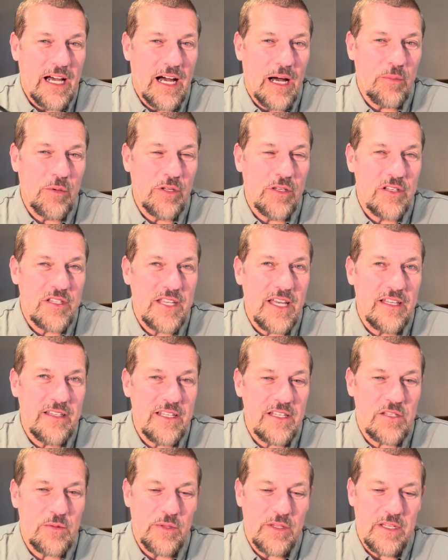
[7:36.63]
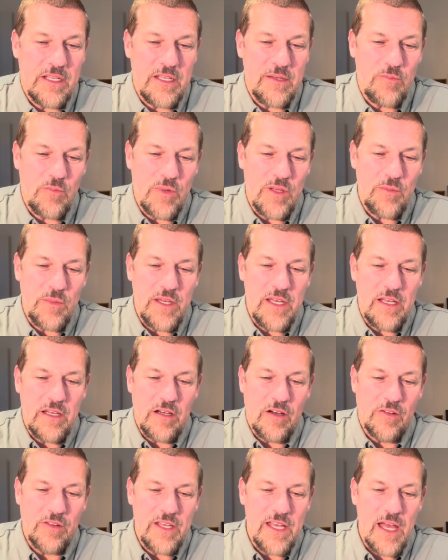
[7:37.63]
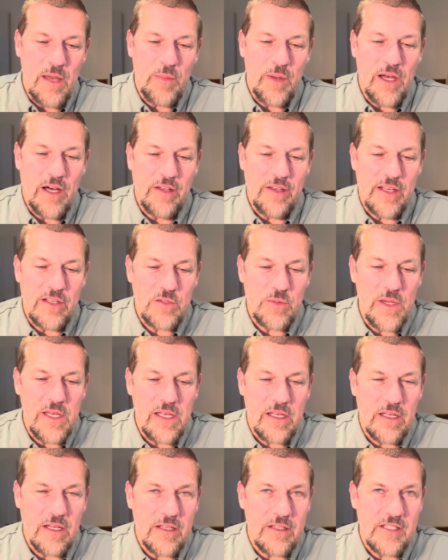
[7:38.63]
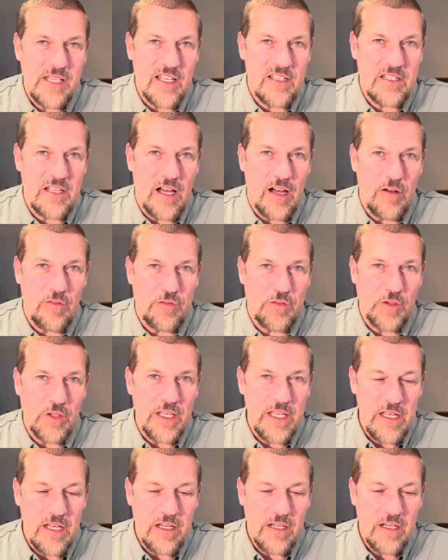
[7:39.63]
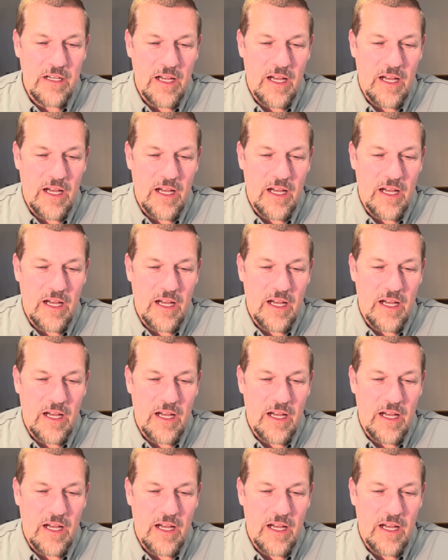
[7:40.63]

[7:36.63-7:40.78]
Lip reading: I'm going to take this with me on the ABR next week and test it out fully.